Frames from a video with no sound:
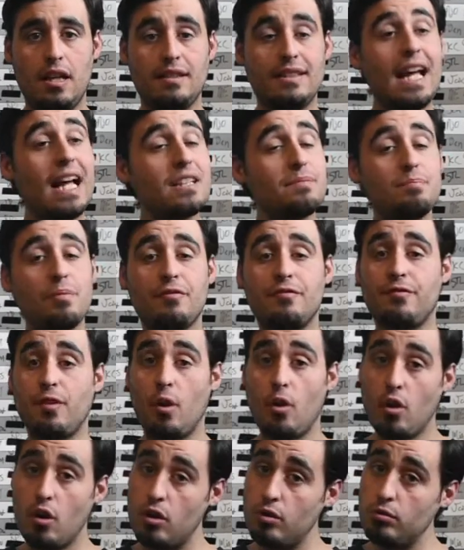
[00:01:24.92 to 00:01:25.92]
That's
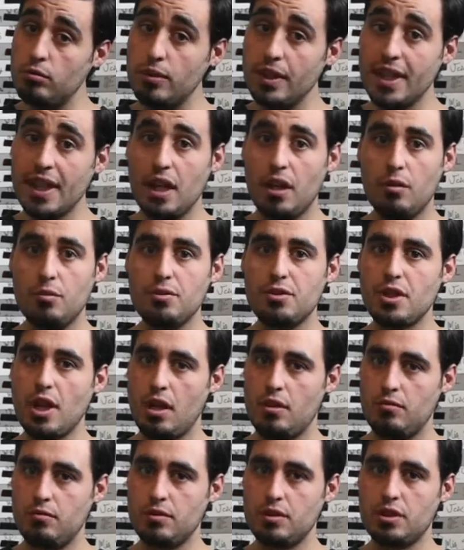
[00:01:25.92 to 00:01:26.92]
before Julio
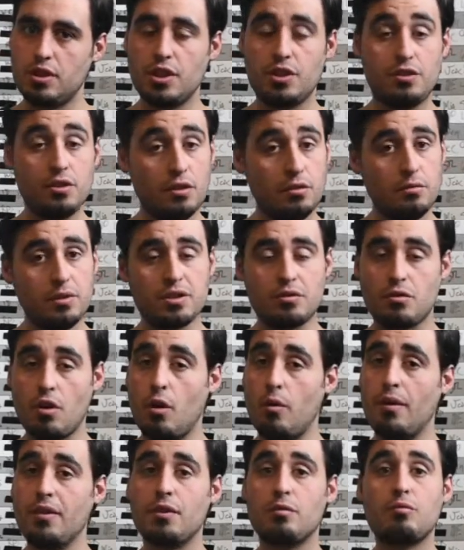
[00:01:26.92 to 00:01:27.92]
Jones. The dude was
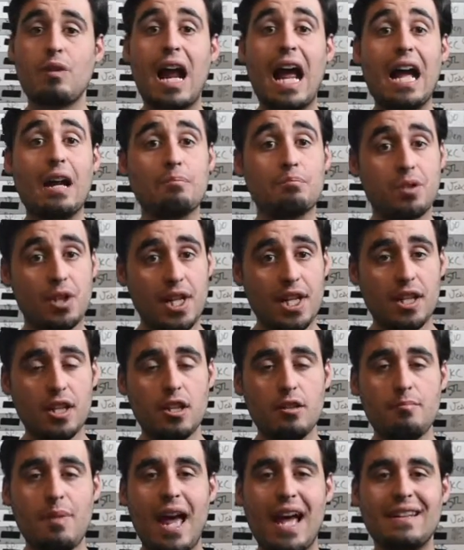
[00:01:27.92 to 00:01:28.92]
throwing the rock pretty
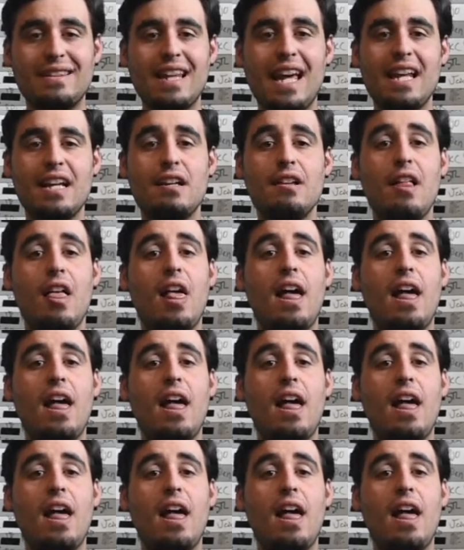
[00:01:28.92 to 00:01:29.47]
good back then.